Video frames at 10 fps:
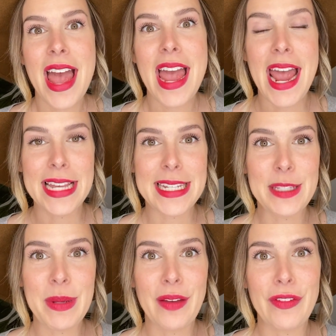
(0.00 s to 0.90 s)
It has
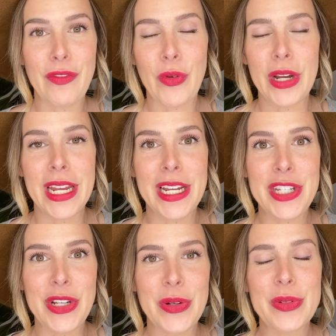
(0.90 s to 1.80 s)
SPF 40 in it
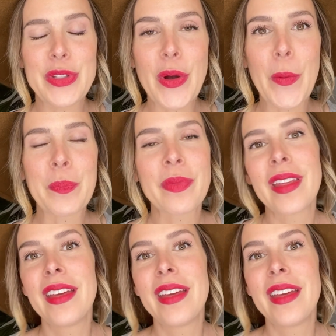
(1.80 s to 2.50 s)
too. So